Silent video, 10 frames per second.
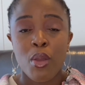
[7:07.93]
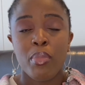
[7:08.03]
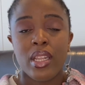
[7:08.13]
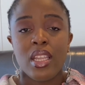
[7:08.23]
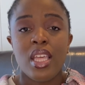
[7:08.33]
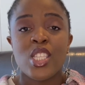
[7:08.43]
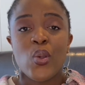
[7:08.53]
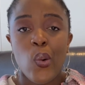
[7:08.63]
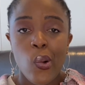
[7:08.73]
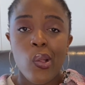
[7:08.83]
but it's
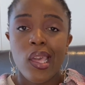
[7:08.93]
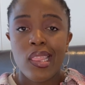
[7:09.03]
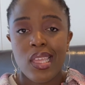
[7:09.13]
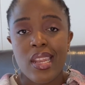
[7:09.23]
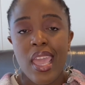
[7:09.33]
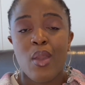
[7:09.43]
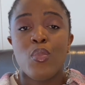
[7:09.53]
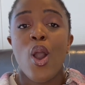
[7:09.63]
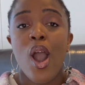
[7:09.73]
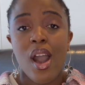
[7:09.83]
all in the name
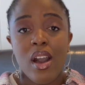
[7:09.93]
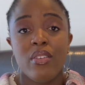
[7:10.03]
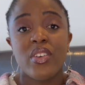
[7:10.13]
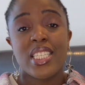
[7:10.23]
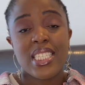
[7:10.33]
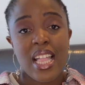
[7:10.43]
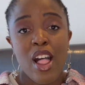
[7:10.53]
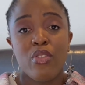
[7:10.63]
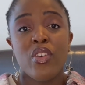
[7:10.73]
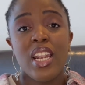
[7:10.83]
of
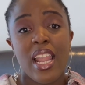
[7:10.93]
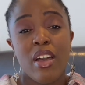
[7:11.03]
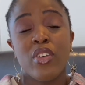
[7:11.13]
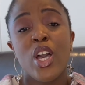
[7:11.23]
self-love.